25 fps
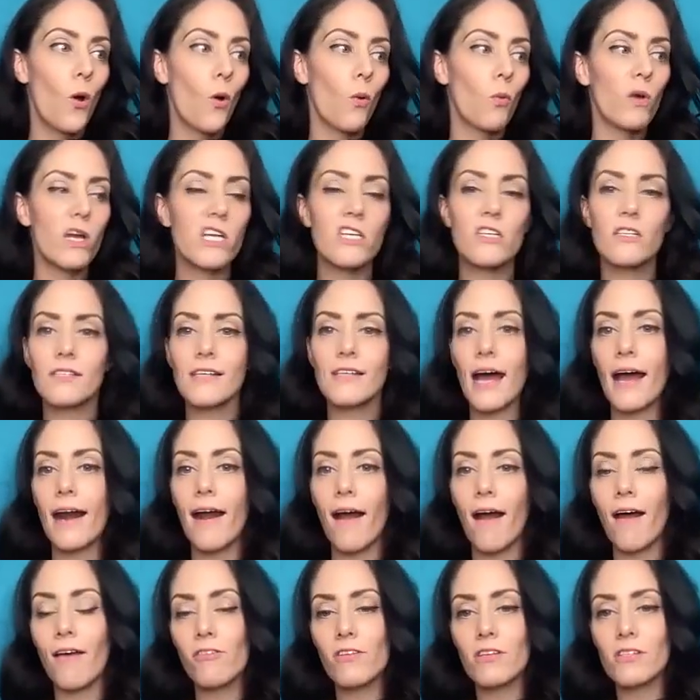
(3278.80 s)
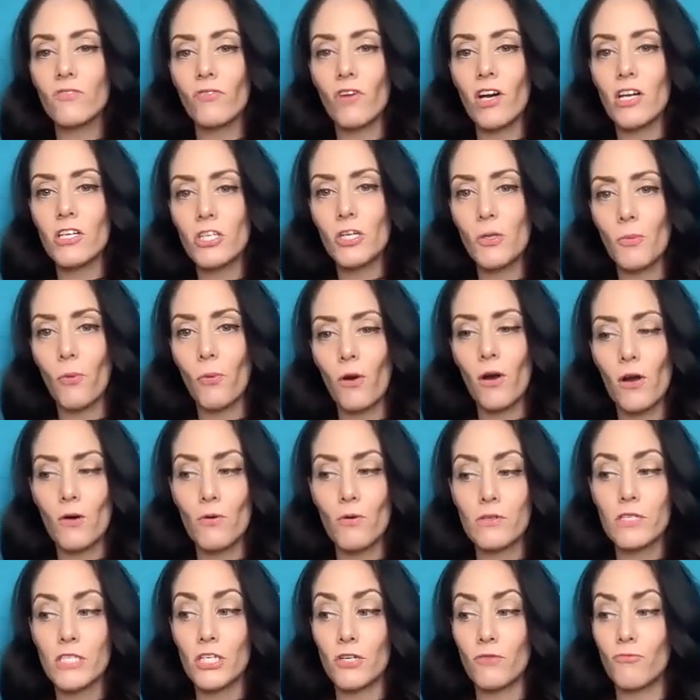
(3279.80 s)
we just kind of had this friendship where
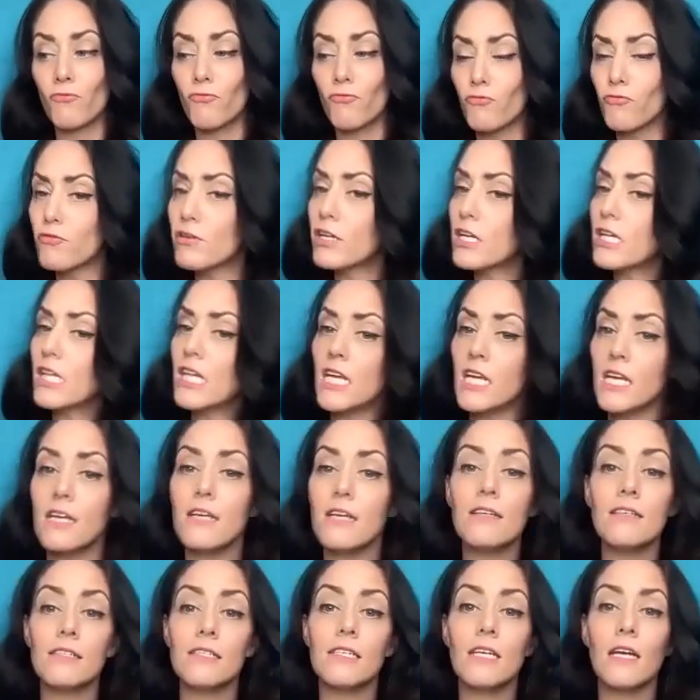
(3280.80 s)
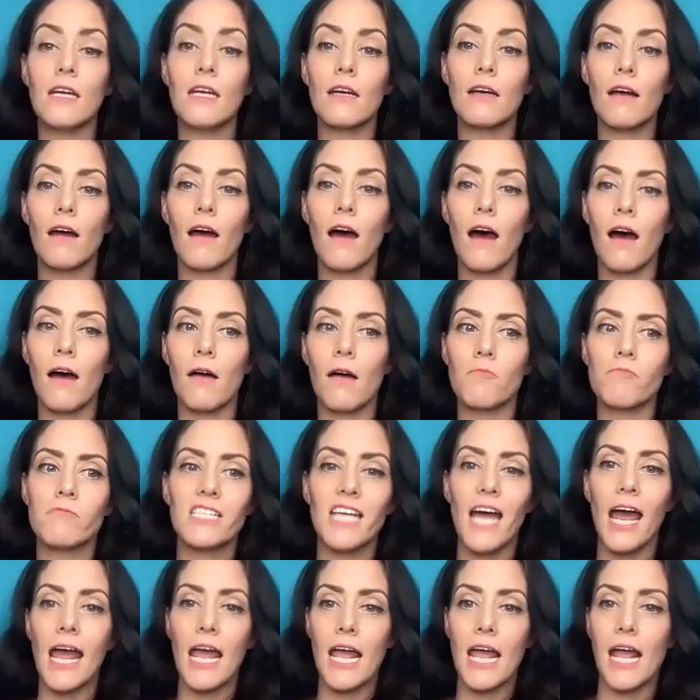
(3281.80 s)
it was like really easy um,
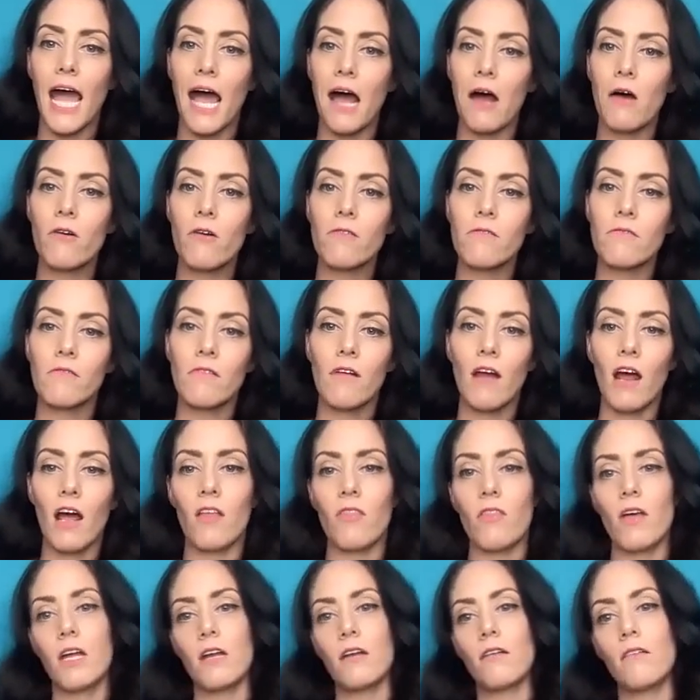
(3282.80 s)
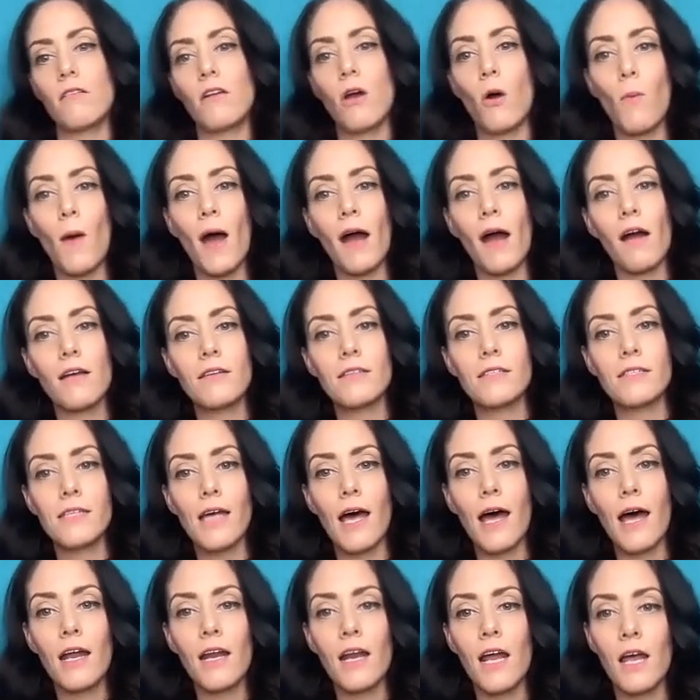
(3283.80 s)
to hang out and then go back on
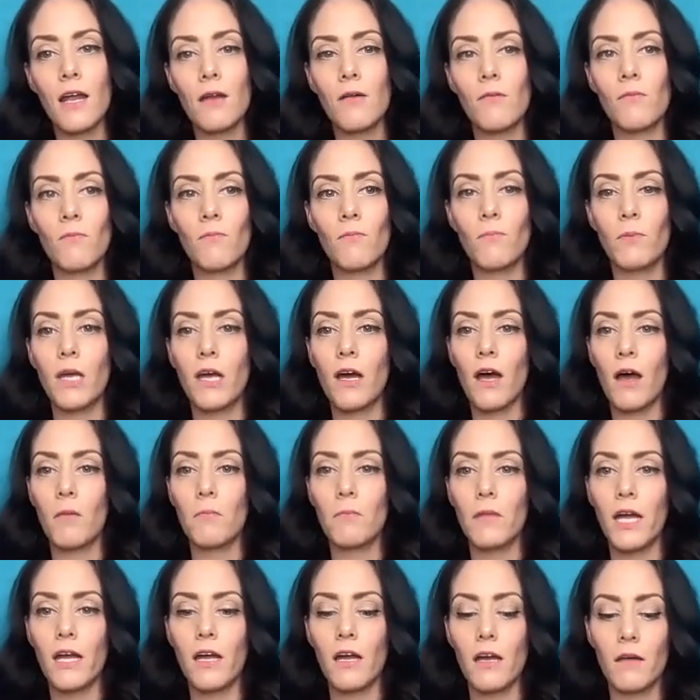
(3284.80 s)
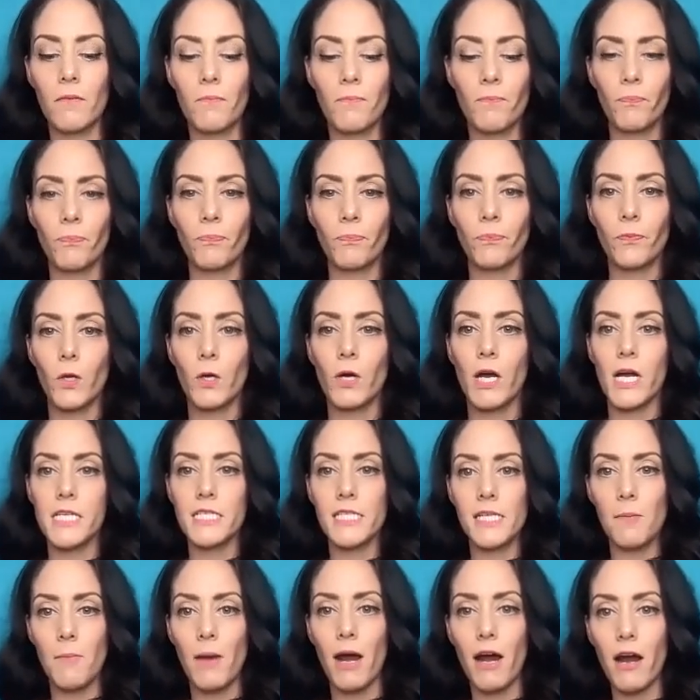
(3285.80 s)
set and become like a
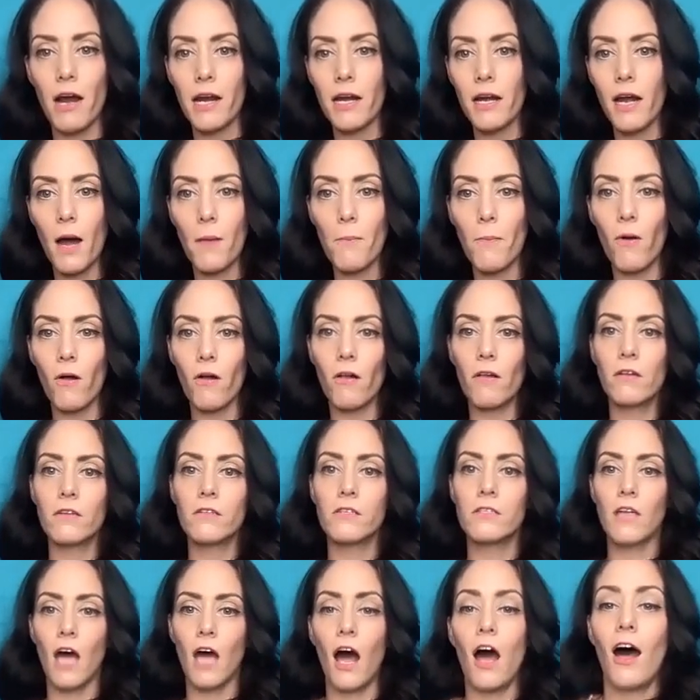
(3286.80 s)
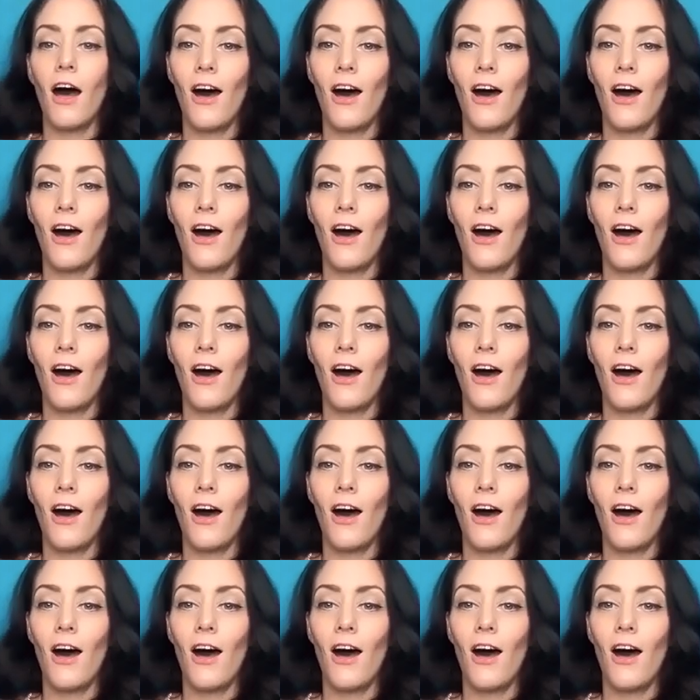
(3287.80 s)
crazy married couple. So